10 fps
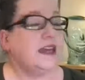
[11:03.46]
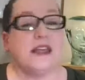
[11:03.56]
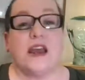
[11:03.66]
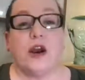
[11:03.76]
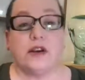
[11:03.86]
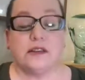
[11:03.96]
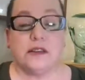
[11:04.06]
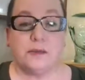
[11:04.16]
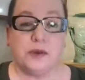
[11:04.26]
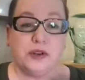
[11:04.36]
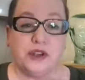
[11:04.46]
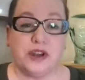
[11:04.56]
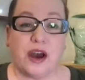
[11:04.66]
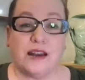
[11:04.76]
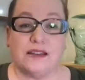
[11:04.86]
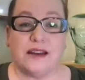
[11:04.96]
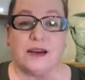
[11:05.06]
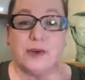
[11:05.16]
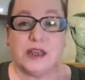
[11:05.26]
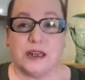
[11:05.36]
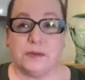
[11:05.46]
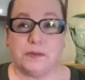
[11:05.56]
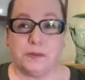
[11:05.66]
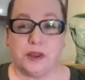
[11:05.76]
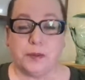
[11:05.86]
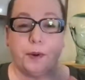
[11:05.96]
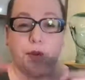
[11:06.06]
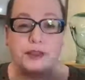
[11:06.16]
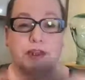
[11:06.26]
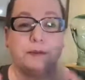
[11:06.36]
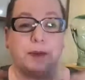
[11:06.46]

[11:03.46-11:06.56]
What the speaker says: They are, because they're purely cotton. We can put the bowl in it,